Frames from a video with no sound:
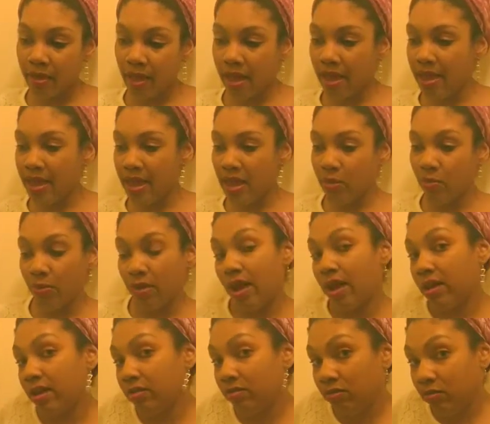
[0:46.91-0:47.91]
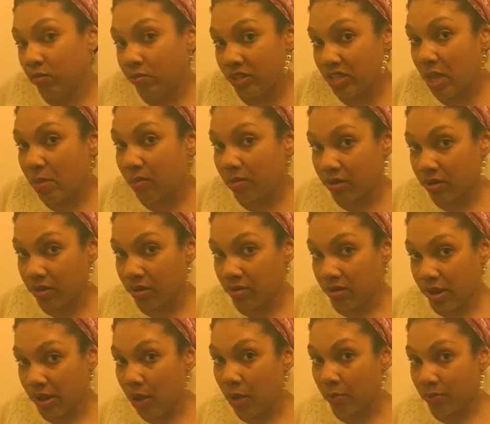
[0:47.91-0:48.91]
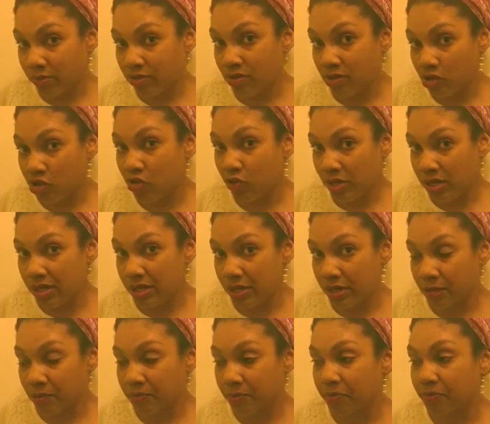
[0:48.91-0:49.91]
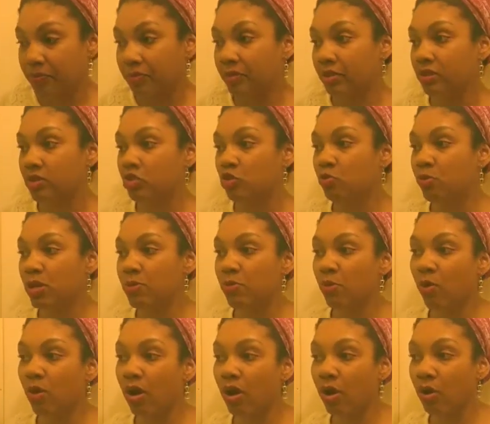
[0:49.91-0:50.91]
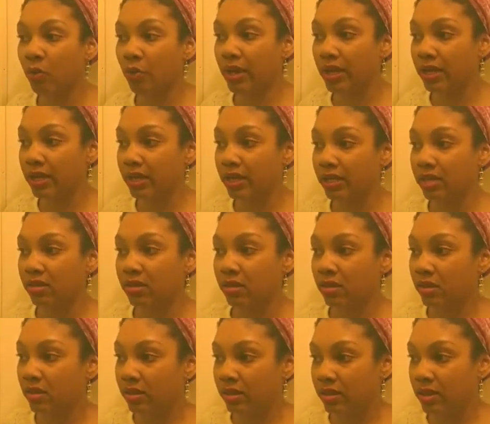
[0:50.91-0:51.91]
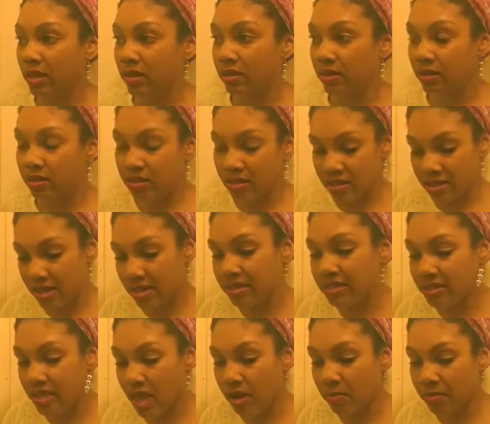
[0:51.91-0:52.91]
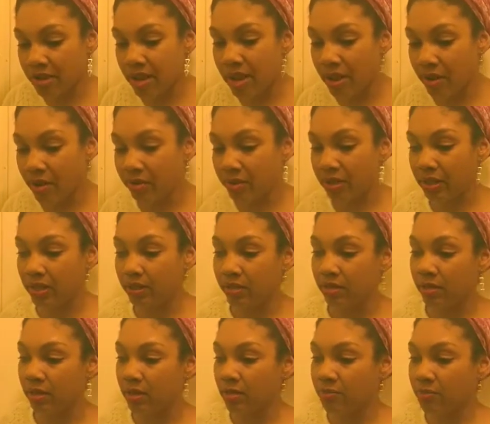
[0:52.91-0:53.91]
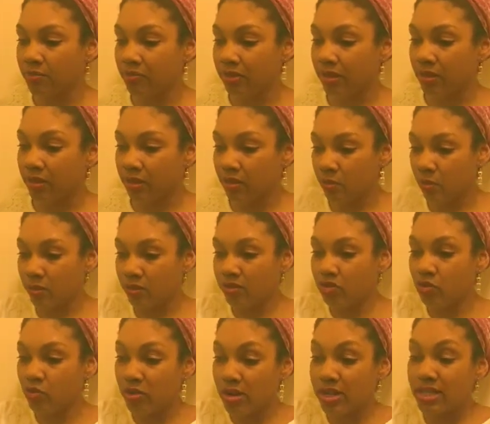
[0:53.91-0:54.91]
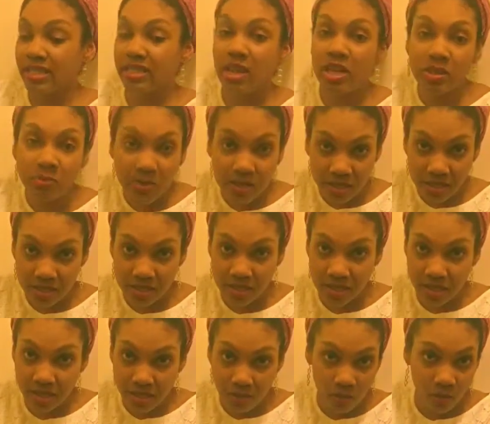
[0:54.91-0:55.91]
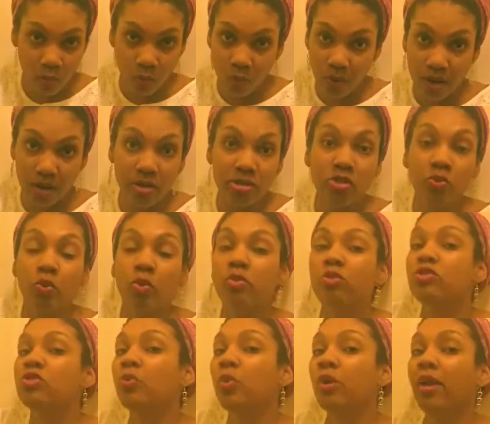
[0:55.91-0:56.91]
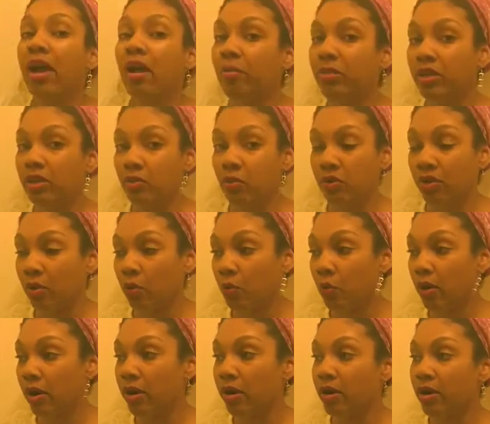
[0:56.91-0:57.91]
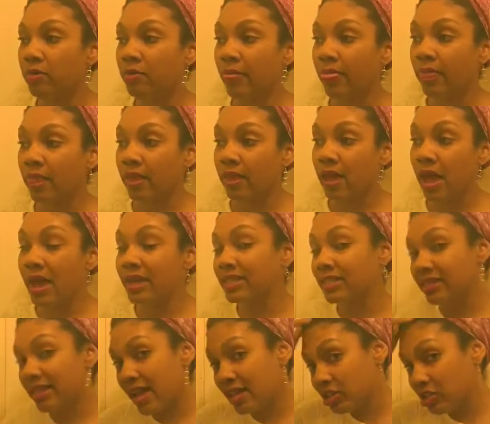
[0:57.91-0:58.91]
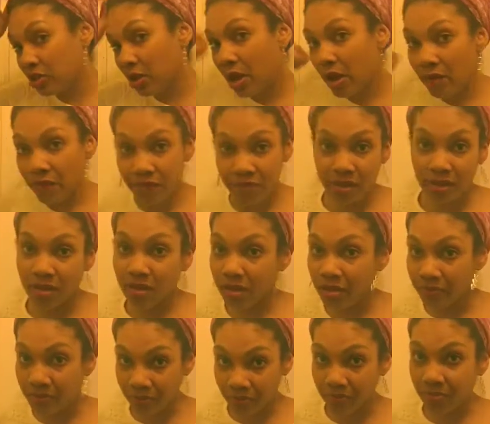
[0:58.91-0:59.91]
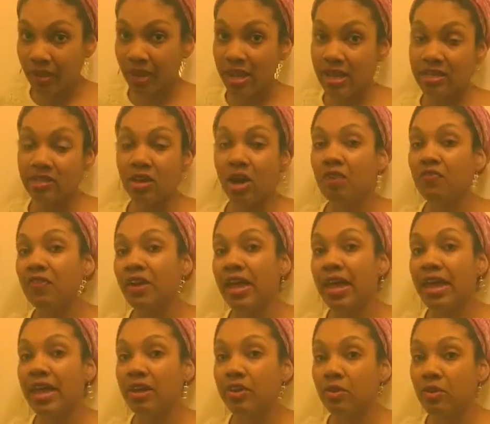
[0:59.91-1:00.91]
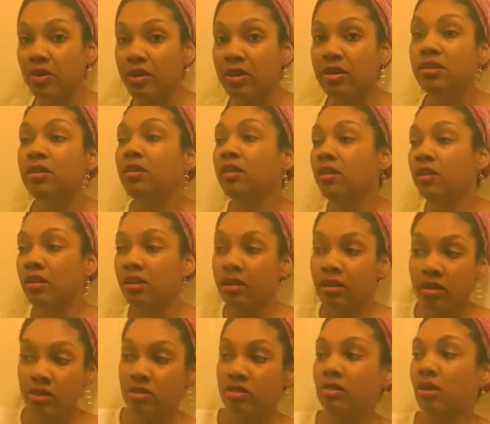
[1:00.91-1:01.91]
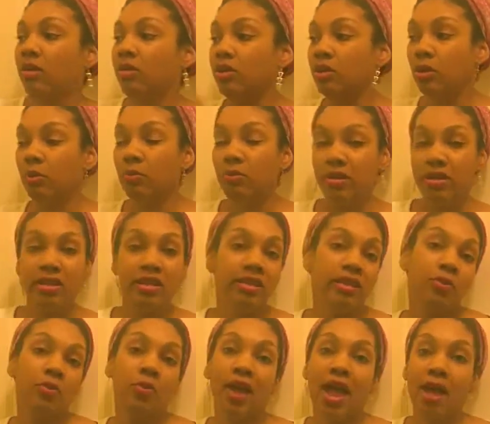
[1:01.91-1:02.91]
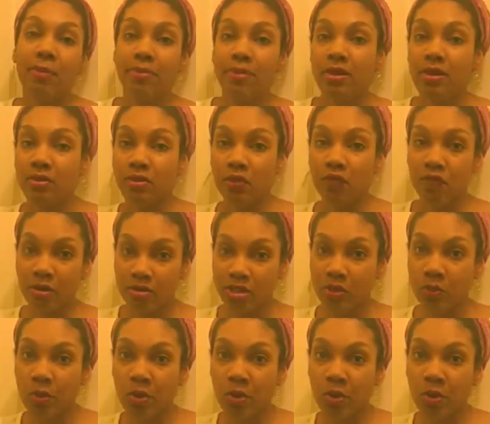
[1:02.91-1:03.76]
I was able to help to treat him. 2 people were already sat him down, and we're doing an assessment to see where his wounds were, how many there were. I snatched off the headscarf I had on and started immediately wrapping the first